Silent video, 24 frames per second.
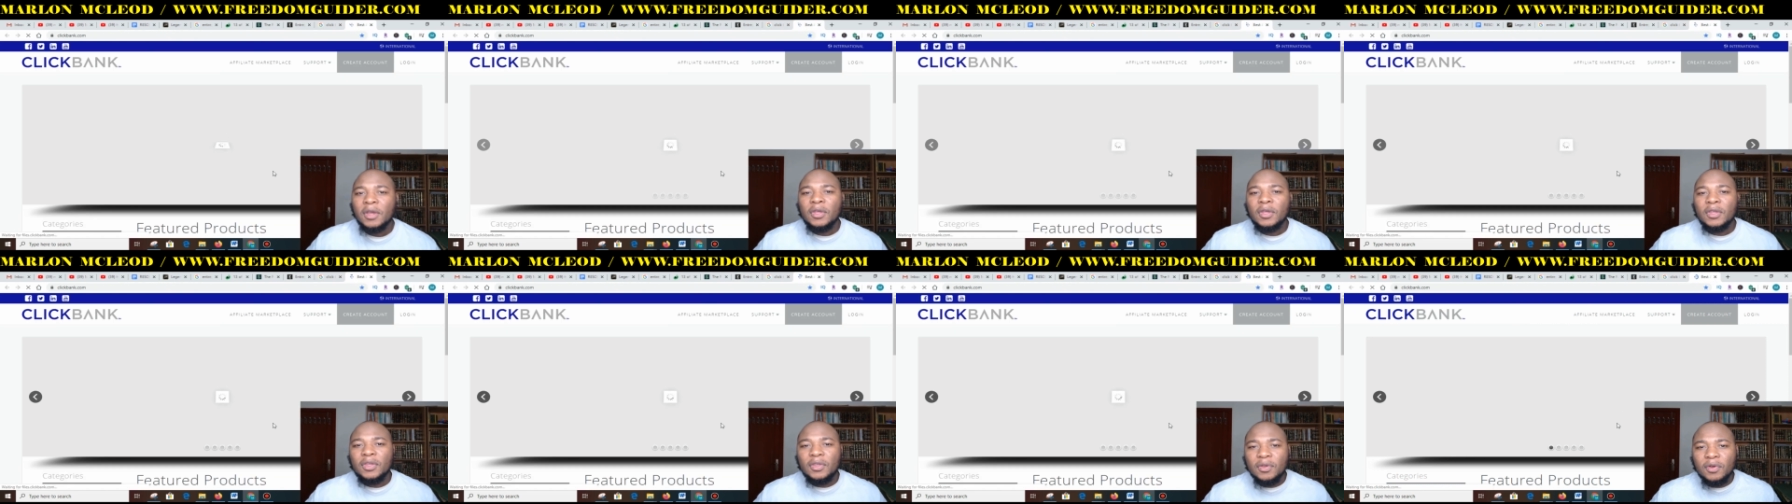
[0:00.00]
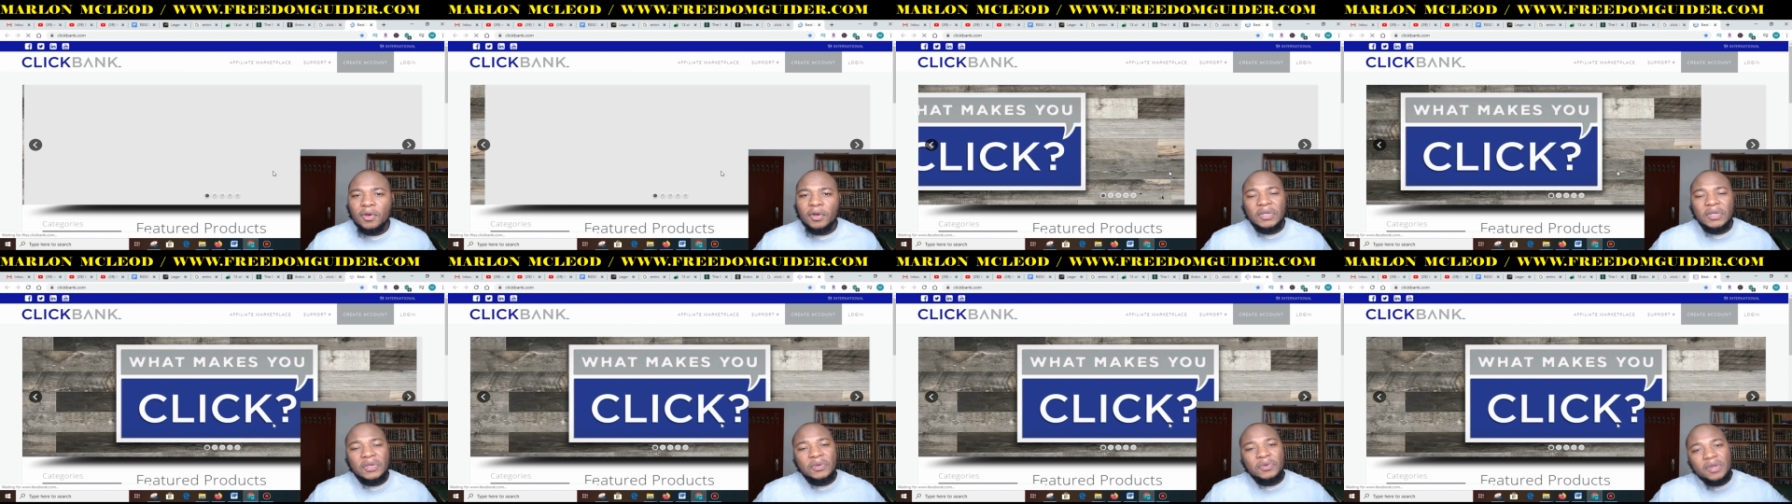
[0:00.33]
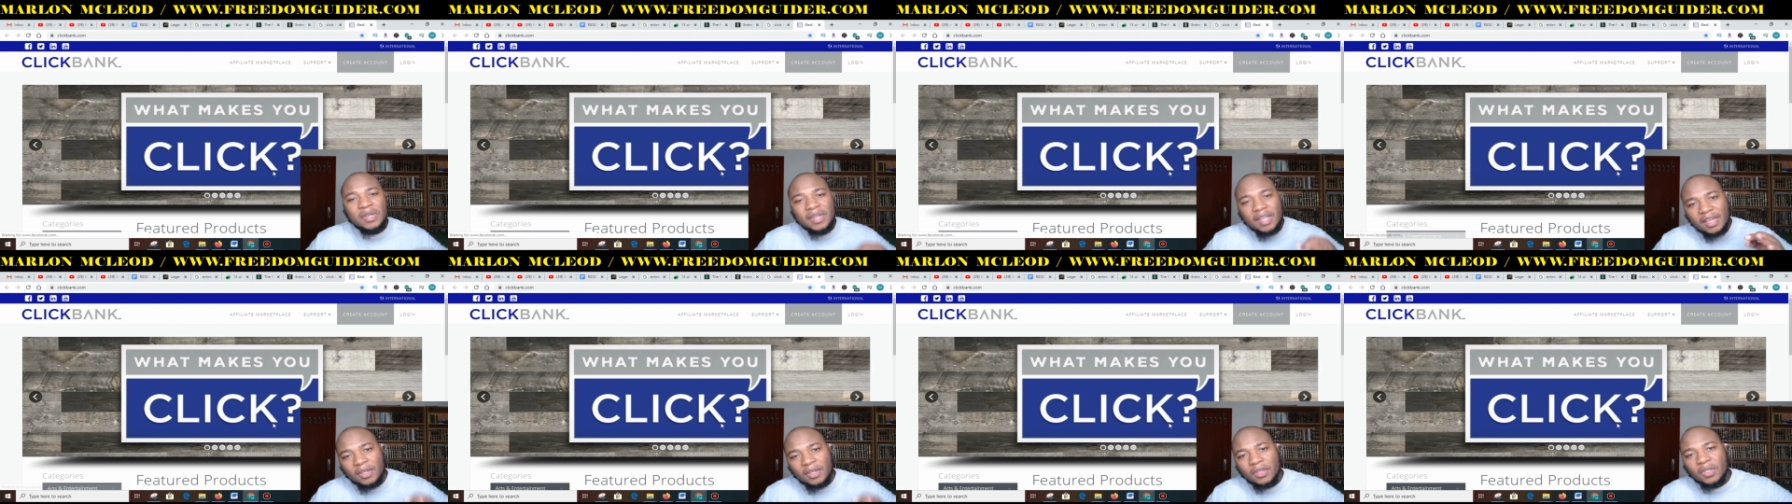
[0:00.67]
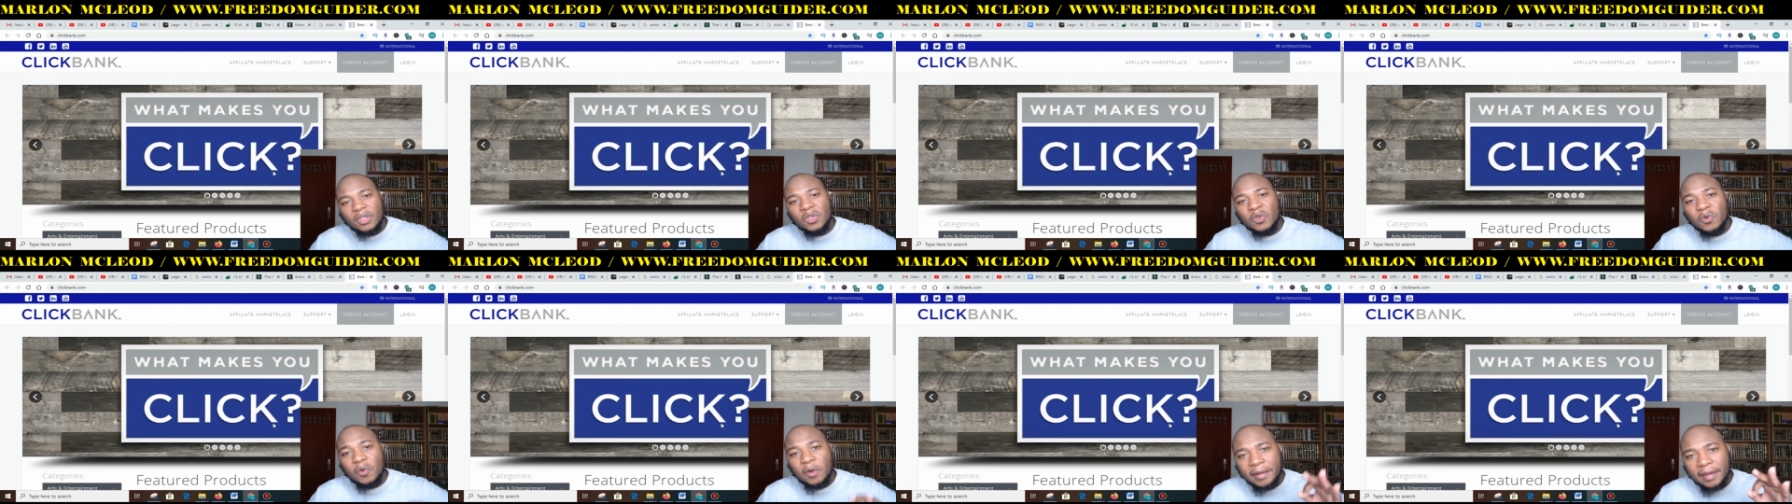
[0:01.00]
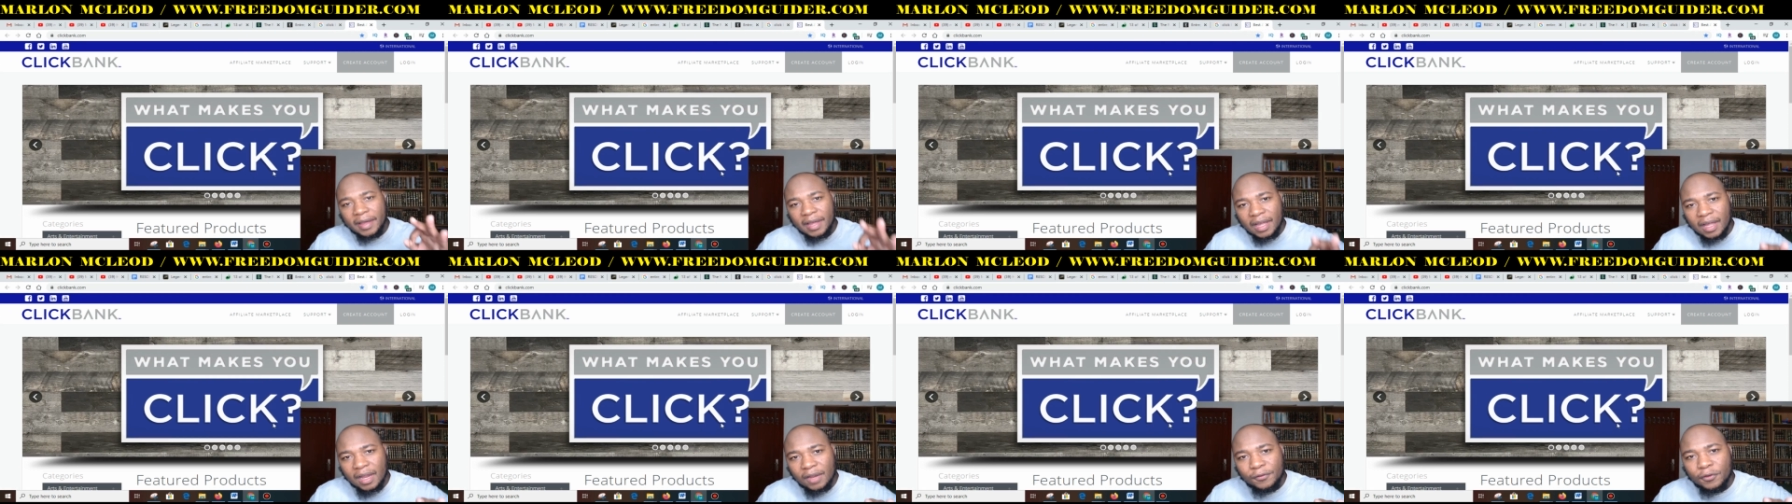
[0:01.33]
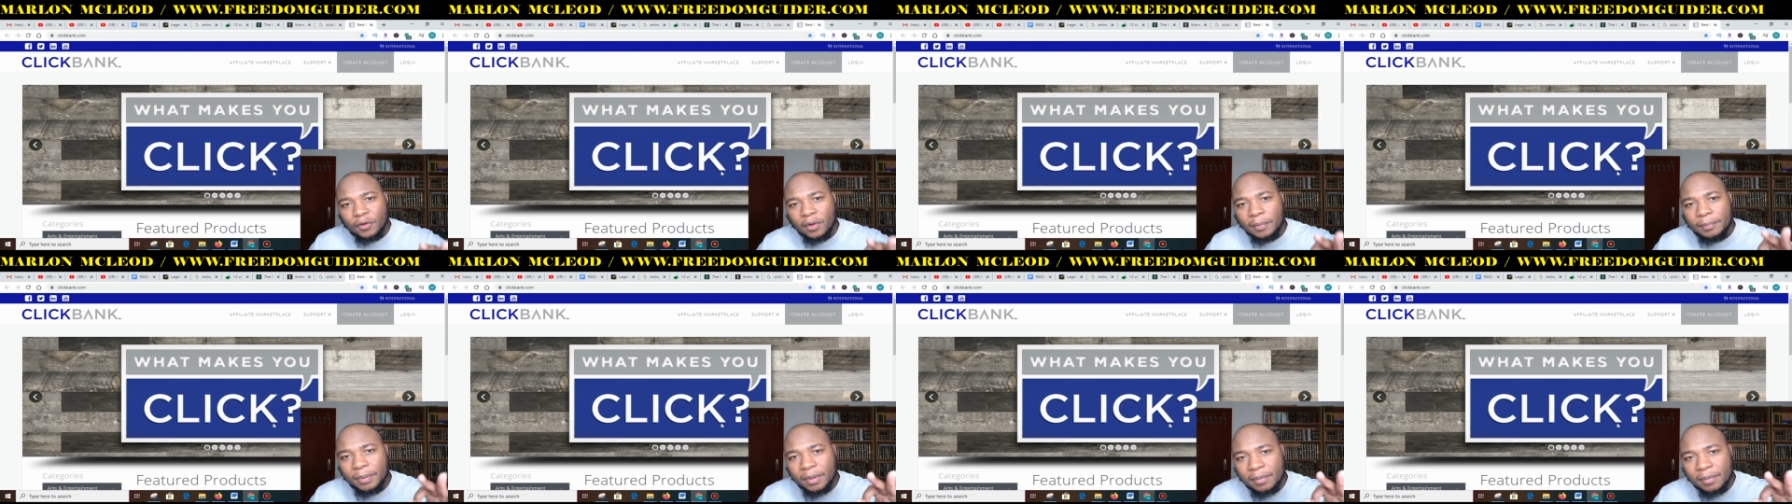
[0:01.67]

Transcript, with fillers: your unique URL for